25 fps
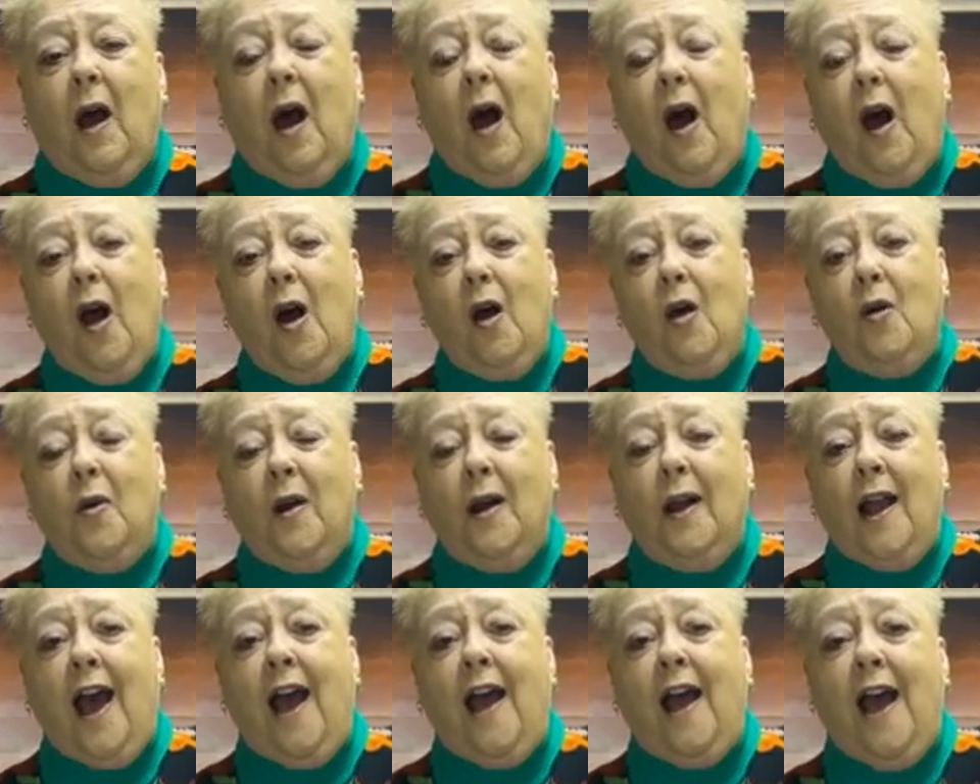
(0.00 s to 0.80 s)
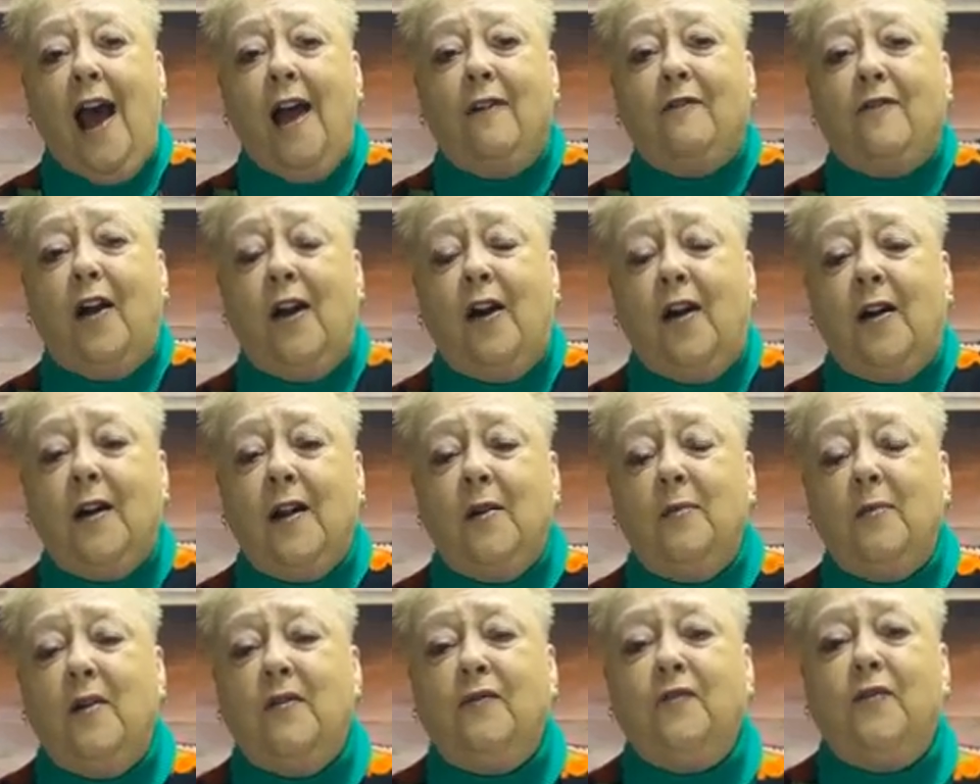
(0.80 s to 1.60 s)
Oh, well, I, have
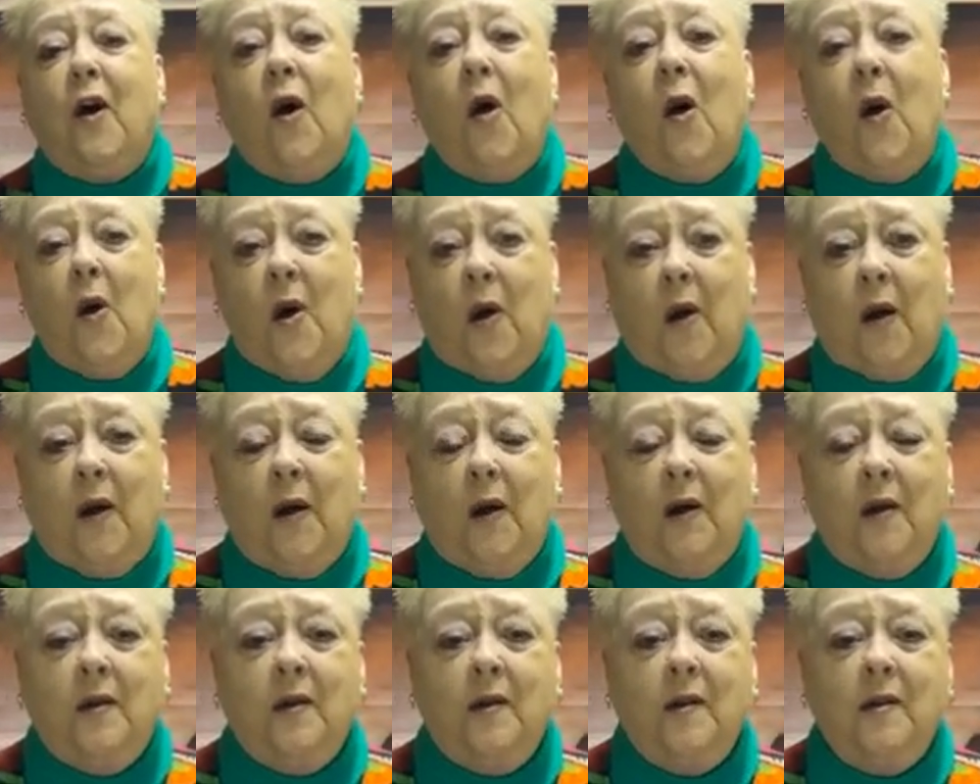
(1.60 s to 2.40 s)
heard it before.